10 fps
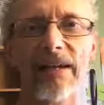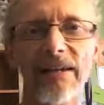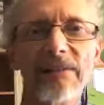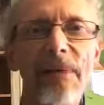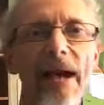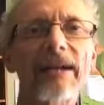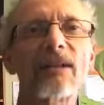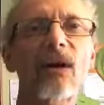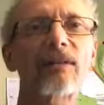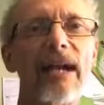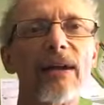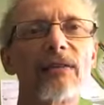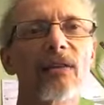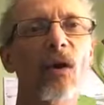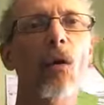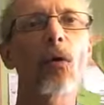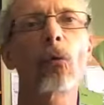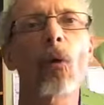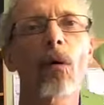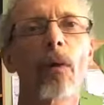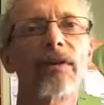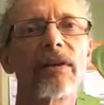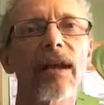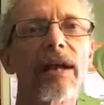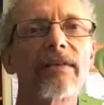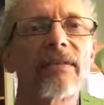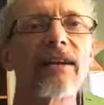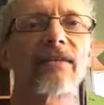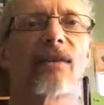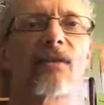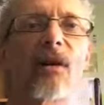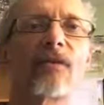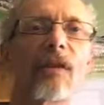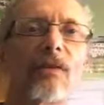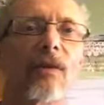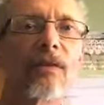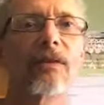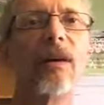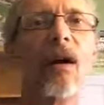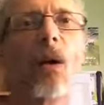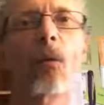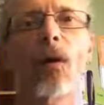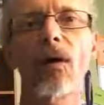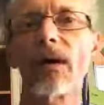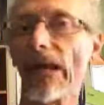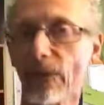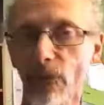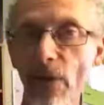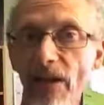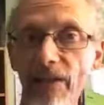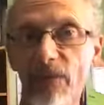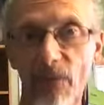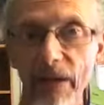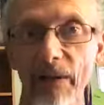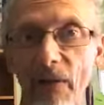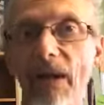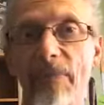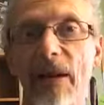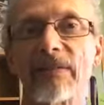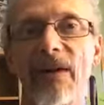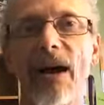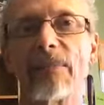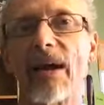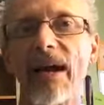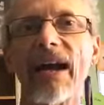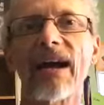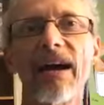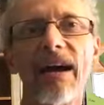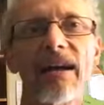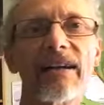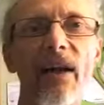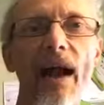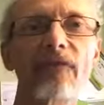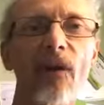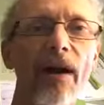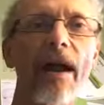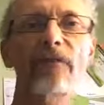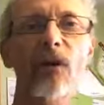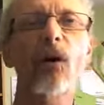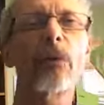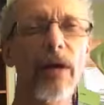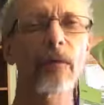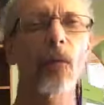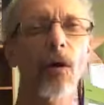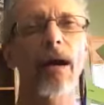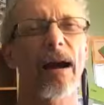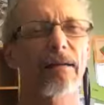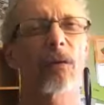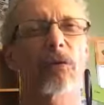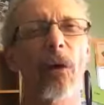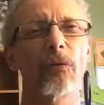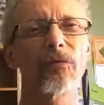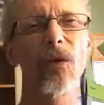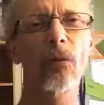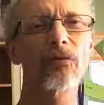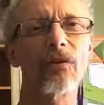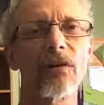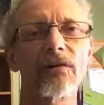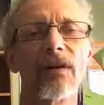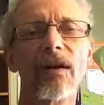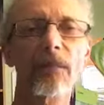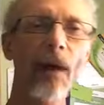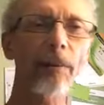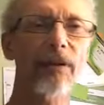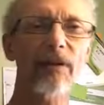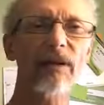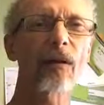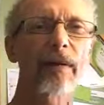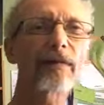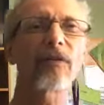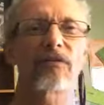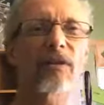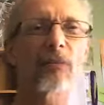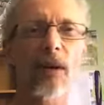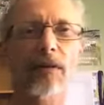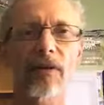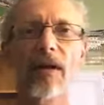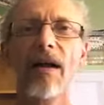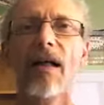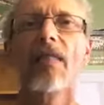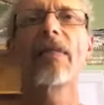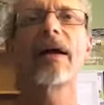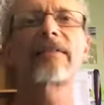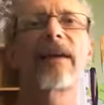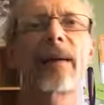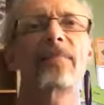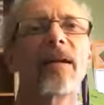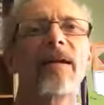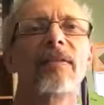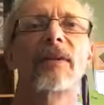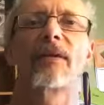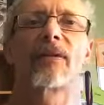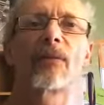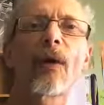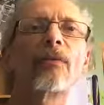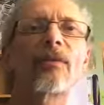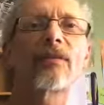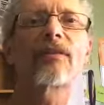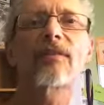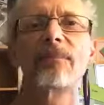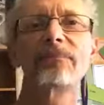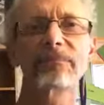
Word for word: He said back in the days of the Cold War when the United States and the Soviet Union were really, really, really big time. Uh, you know, after after Korea War, uh, those those years, probably you know late fifties, whatever. That uh, the the Russians